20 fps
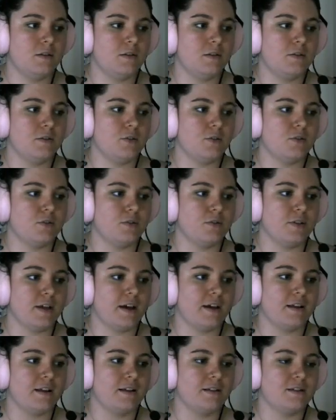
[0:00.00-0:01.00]
Don't do, do that.
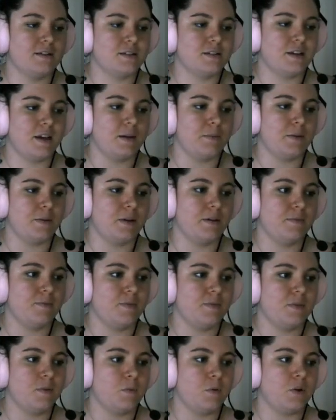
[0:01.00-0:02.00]
Want? Scare me.
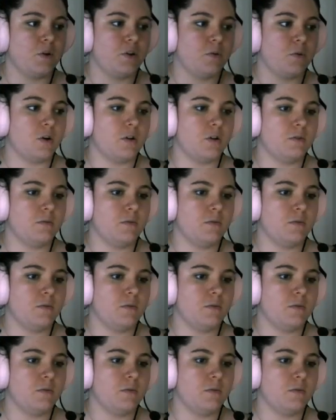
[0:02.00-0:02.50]
What do you want?